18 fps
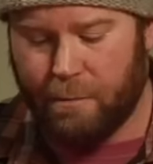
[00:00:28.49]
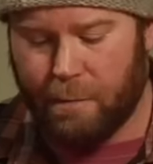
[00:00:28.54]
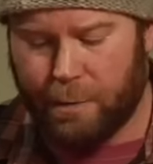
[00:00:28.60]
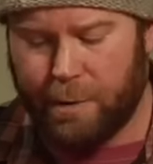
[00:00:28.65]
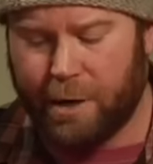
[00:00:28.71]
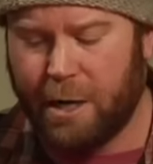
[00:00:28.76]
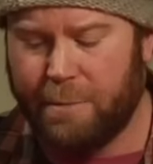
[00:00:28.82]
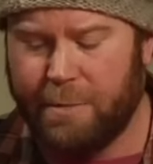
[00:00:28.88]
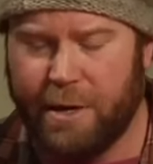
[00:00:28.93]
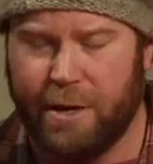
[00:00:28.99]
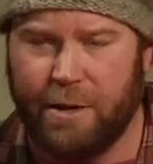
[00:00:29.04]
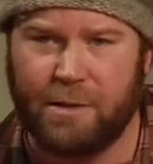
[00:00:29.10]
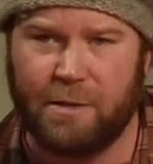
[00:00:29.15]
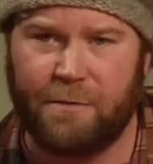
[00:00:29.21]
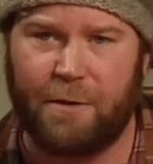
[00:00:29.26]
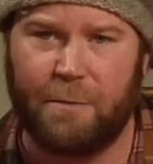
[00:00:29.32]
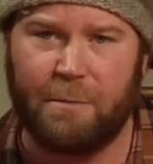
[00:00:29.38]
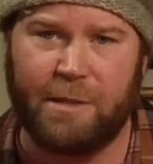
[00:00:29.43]
what we're going to be
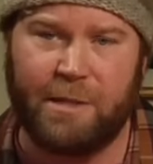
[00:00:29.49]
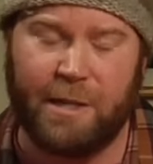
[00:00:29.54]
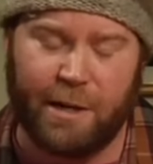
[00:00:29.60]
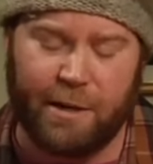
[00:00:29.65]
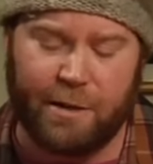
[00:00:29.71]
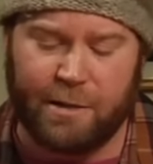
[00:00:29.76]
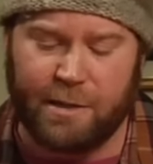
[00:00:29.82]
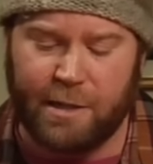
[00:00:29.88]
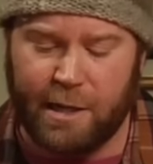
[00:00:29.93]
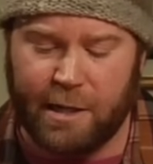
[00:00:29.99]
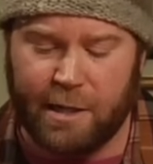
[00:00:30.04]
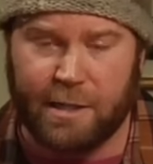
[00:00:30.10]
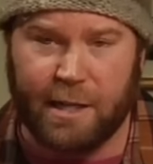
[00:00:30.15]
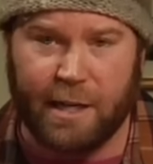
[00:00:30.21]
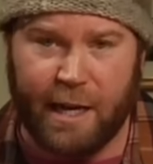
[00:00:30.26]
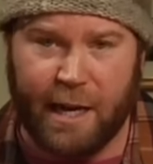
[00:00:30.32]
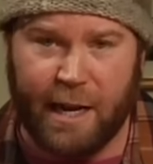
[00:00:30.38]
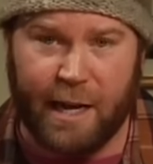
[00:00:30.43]
using for materials here
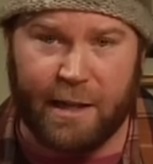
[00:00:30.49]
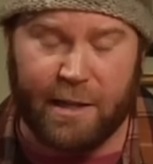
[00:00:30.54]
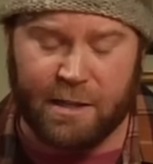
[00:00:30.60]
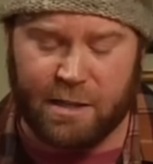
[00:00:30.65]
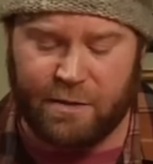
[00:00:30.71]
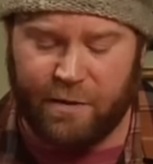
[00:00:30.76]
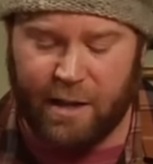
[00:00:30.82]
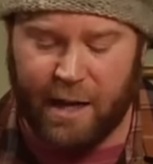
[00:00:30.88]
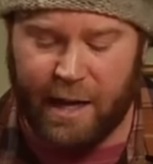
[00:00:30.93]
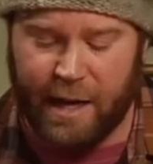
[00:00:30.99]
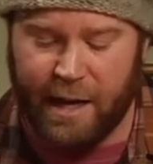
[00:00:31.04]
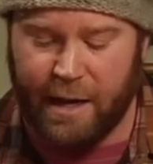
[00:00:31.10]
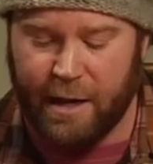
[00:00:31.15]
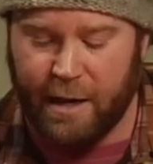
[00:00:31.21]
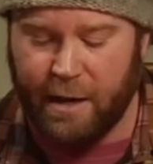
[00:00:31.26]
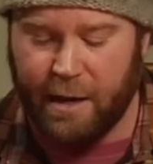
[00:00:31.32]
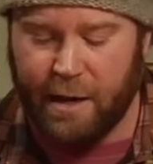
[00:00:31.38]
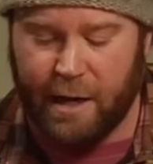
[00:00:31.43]
tonight on this fly,
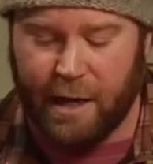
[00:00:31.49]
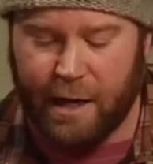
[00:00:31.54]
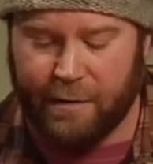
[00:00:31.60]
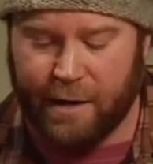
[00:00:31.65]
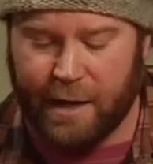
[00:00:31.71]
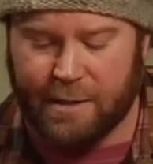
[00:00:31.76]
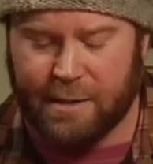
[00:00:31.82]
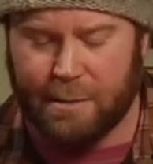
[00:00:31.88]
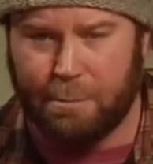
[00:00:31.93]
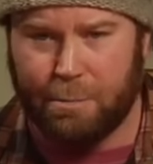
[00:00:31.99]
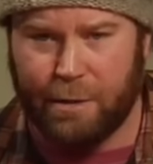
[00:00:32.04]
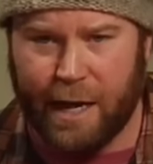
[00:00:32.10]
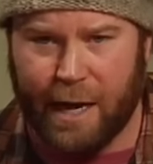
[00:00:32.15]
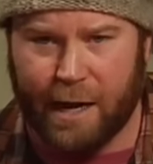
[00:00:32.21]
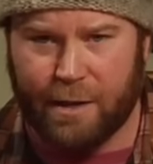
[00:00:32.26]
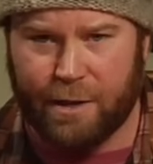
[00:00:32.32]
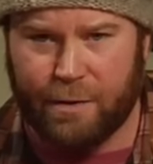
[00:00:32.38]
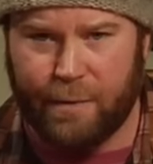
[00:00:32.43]
uh, I've got some
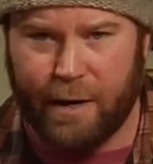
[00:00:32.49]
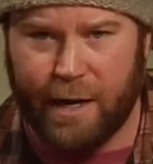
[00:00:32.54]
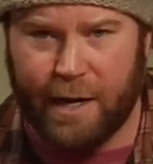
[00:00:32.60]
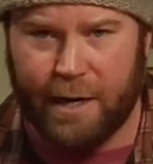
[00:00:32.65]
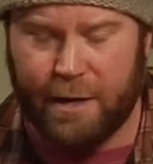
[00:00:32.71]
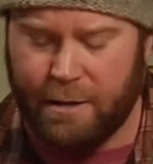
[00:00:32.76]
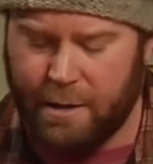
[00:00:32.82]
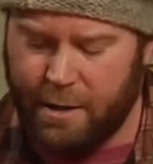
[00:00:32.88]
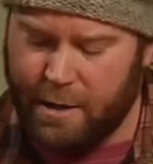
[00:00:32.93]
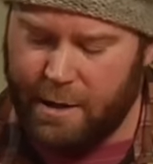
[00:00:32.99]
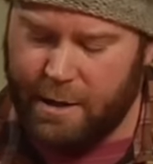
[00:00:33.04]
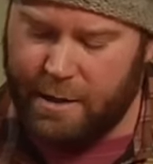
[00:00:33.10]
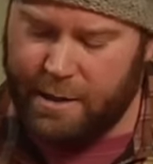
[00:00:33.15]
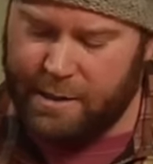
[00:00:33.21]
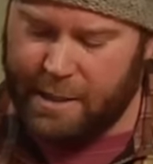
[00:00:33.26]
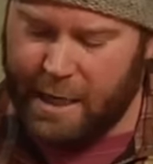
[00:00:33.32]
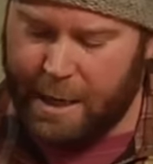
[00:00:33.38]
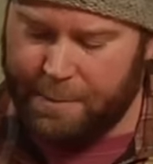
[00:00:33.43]
black thread.
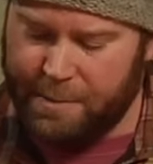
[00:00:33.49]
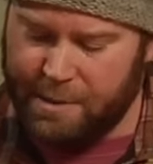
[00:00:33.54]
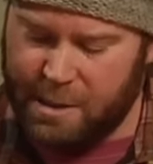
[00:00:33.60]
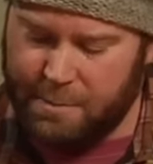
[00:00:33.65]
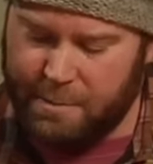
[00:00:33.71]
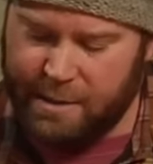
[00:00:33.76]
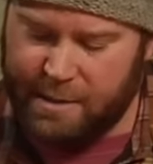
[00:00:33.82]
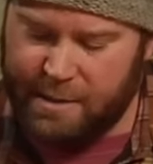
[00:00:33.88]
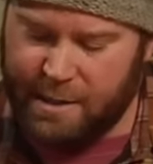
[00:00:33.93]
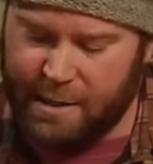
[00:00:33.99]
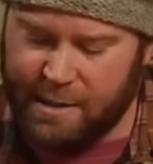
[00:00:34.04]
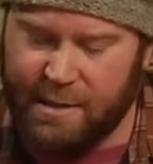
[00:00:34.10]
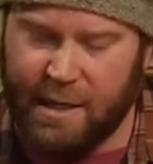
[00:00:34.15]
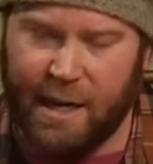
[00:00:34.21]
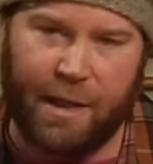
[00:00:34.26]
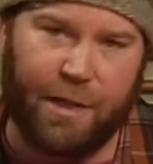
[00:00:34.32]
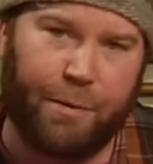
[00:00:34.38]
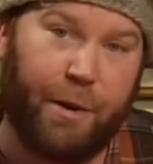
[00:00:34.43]
This happens to be
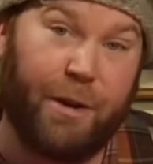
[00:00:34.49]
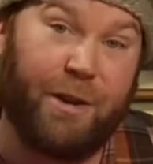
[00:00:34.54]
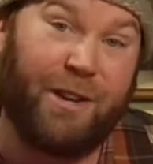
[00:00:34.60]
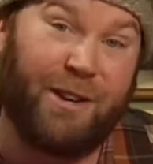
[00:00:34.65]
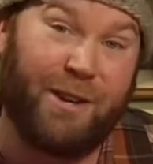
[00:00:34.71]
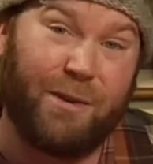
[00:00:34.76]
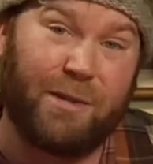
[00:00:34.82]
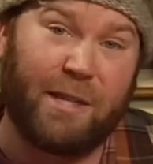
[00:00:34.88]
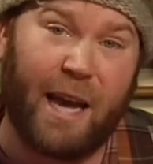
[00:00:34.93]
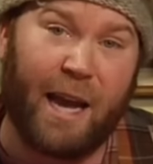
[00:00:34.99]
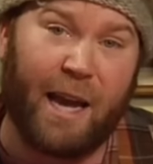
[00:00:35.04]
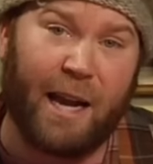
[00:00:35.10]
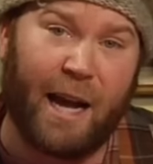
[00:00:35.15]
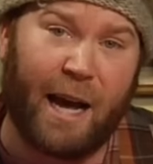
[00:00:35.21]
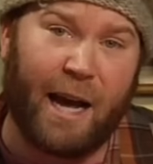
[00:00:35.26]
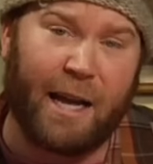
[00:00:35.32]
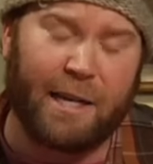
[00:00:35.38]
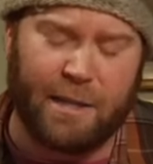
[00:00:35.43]
6-aught thread, you can use
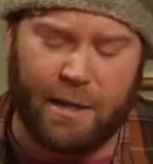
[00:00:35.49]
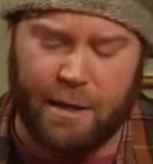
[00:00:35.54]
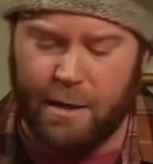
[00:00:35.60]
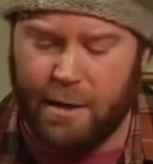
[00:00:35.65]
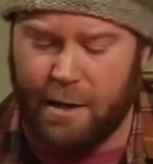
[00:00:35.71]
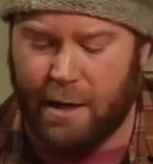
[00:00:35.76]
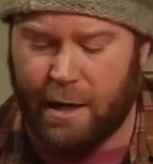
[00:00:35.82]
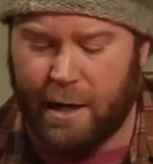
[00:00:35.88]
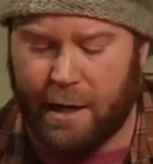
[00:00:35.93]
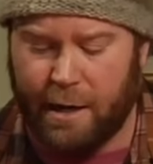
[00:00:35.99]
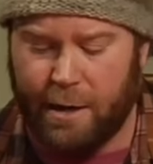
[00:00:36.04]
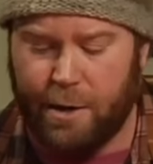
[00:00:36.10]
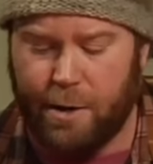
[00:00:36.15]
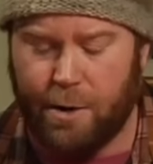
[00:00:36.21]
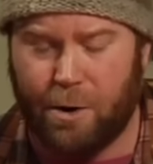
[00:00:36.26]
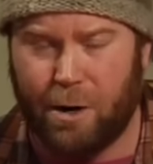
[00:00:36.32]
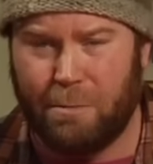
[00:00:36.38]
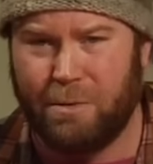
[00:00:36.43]
8-aught. Uh,
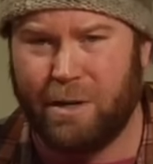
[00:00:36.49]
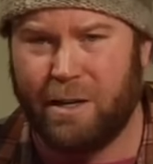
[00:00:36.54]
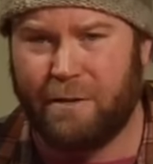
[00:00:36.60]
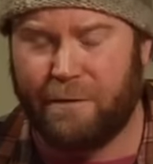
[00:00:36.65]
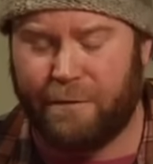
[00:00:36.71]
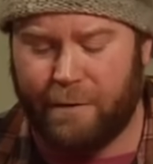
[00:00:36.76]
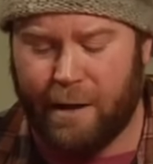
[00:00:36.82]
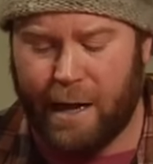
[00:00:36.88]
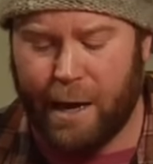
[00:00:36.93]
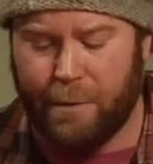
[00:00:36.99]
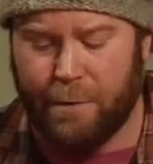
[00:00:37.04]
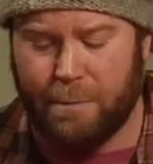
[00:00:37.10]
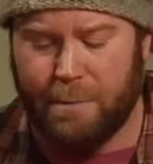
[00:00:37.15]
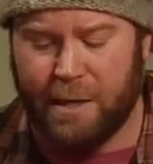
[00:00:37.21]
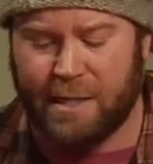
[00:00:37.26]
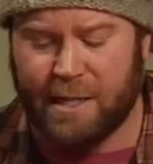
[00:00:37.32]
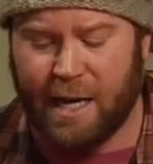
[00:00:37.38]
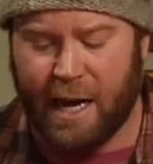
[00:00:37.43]
normally the fly
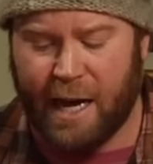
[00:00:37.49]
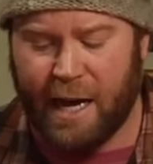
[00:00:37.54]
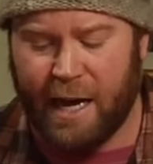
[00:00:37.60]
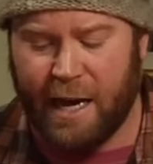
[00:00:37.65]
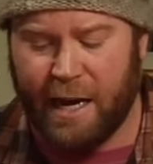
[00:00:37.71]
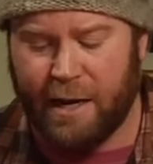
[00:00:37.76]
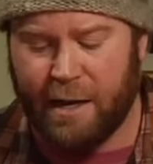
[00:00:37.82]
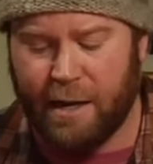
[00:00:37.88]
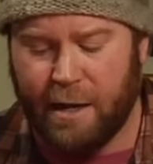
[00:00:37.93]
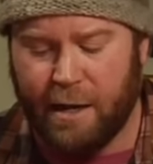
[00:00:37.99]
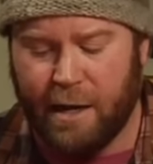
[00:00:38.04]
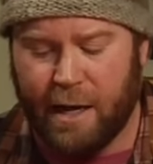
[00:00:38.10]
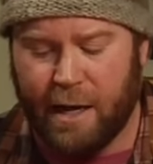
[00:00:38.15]
would be tied